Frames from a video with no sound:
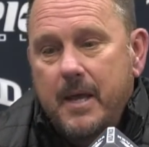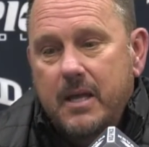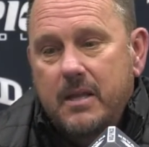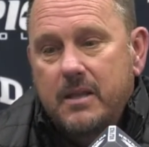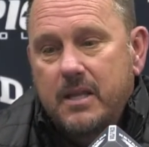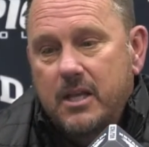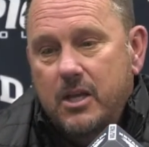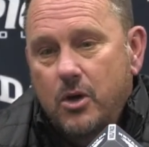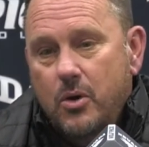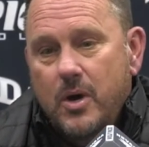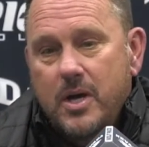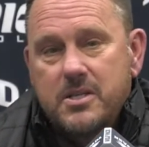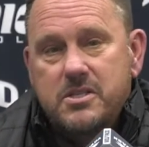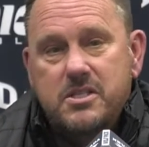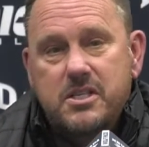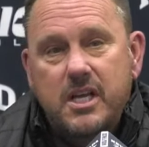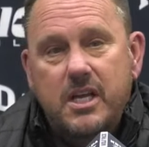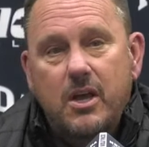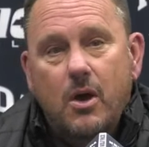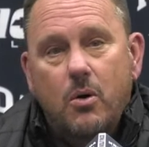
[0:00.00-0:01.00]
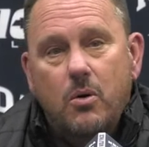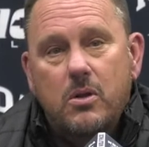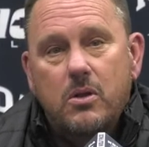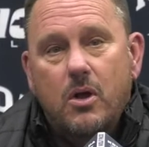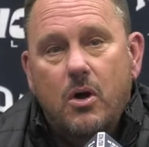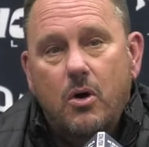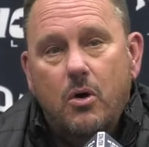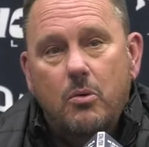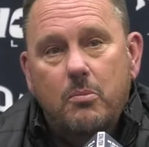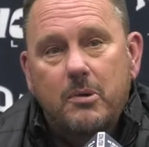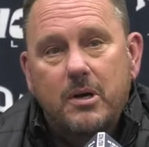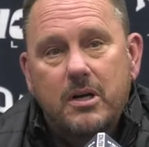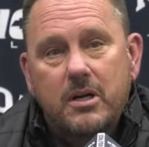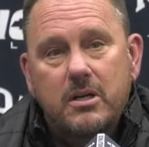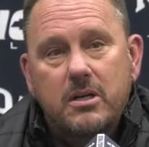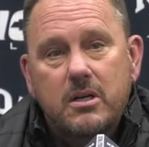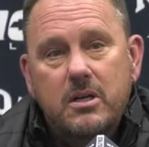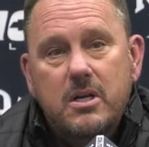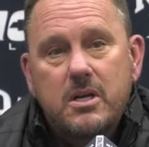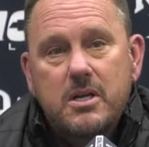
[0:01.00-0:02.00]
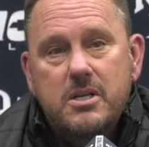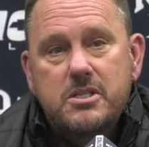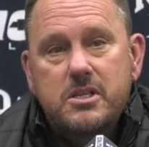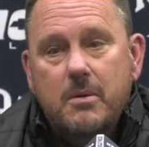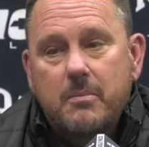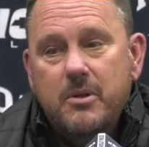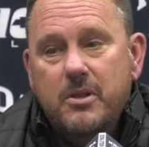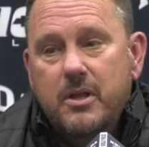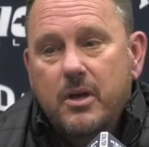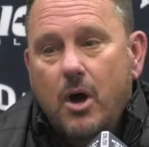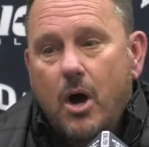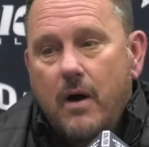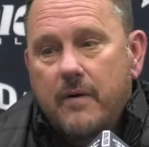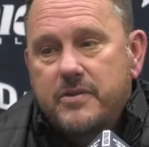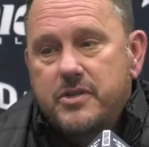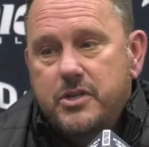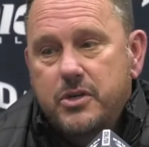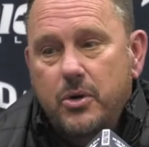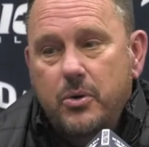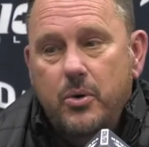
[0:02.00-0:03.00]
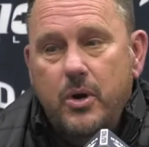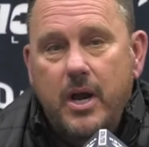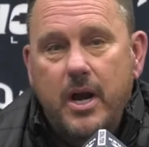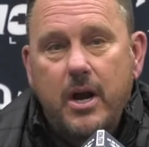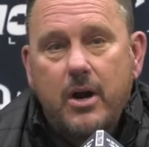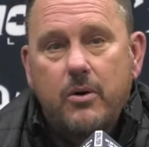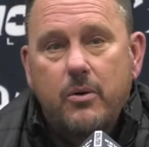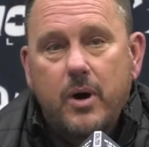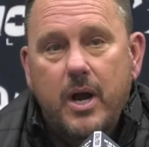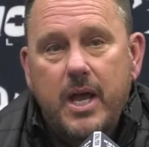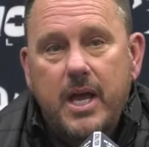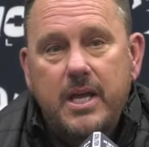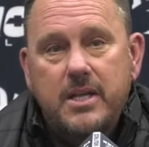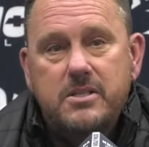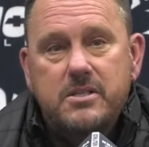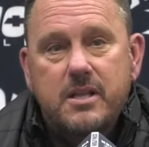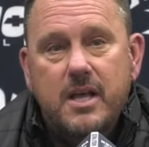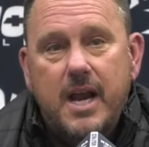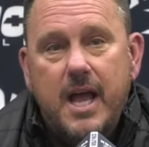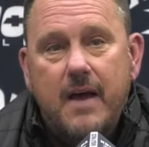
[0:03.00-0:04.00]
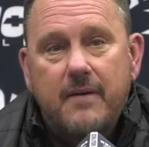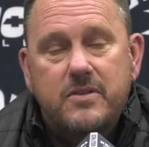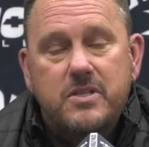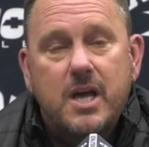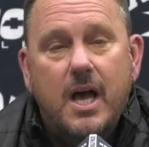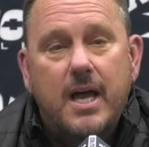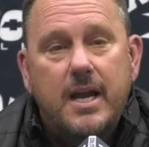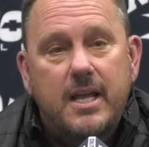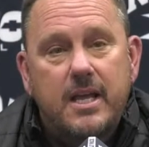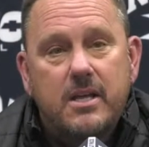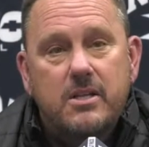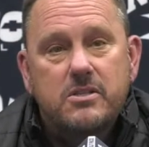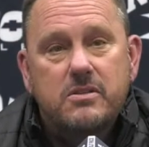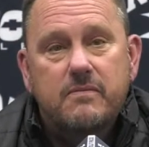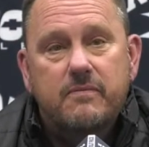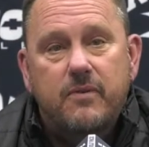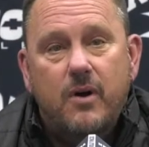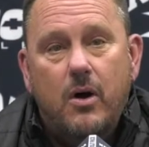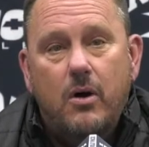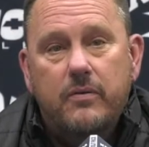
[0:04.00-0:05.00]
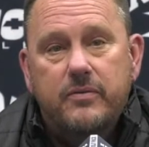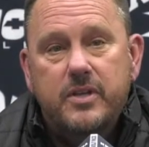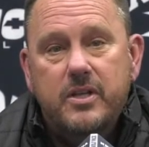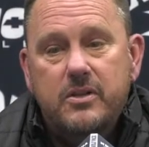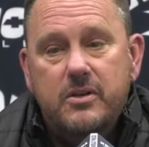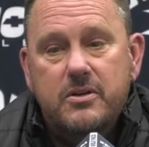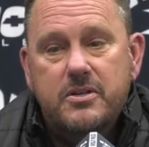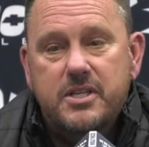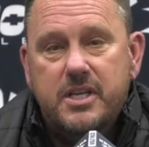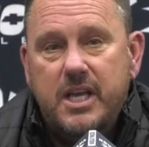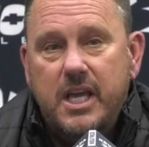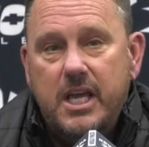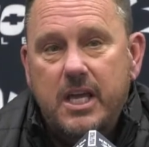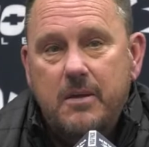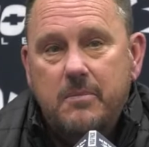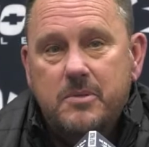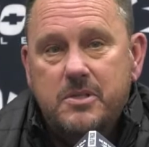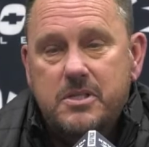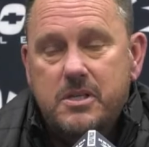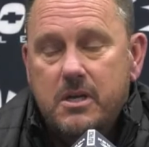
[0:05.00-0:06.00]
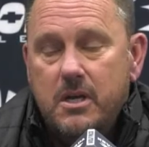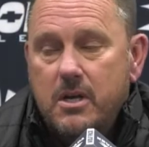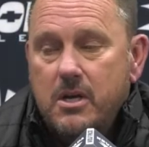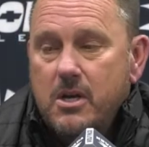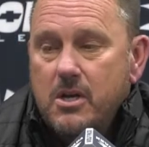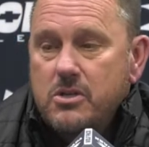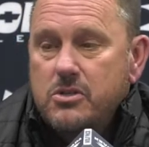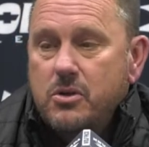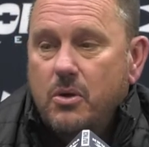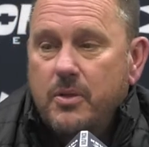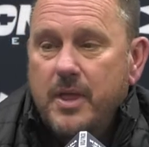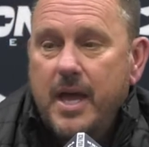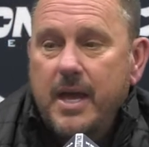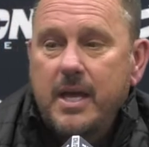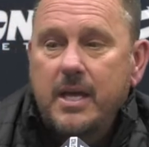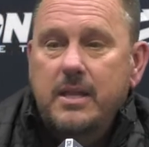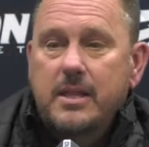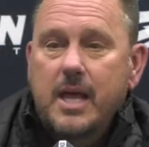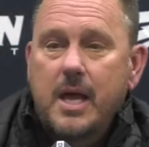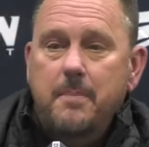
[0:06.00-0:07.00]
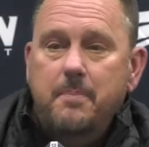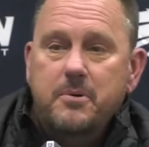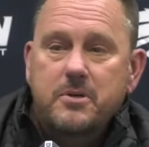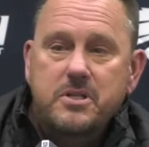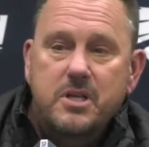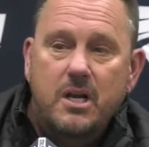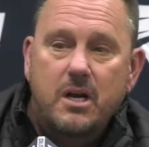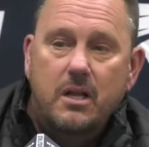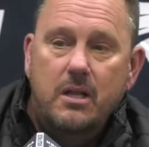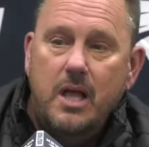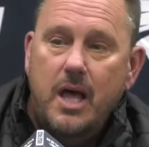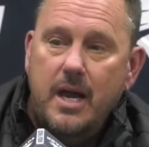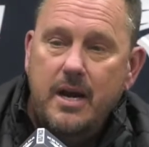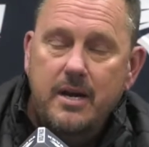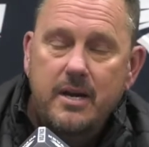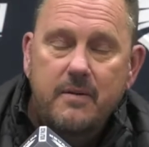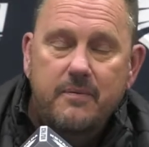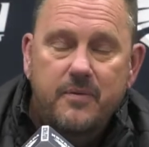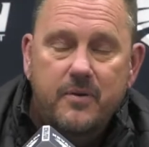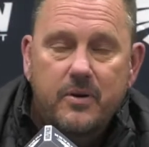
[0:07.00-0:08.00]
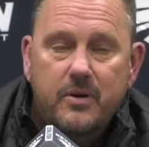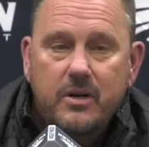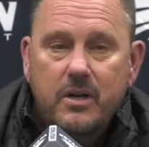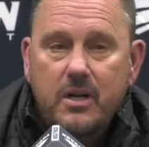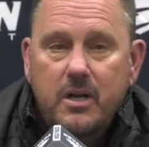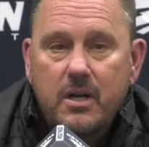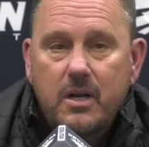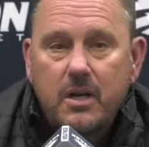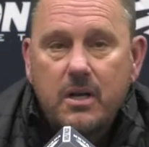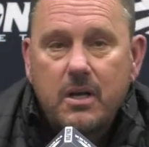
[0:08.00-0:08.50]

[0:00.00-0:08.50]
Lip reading: in the USC, Oklahoma, some of the offshoot air raids that have tight ends involved in their schemes. So they present a lot of different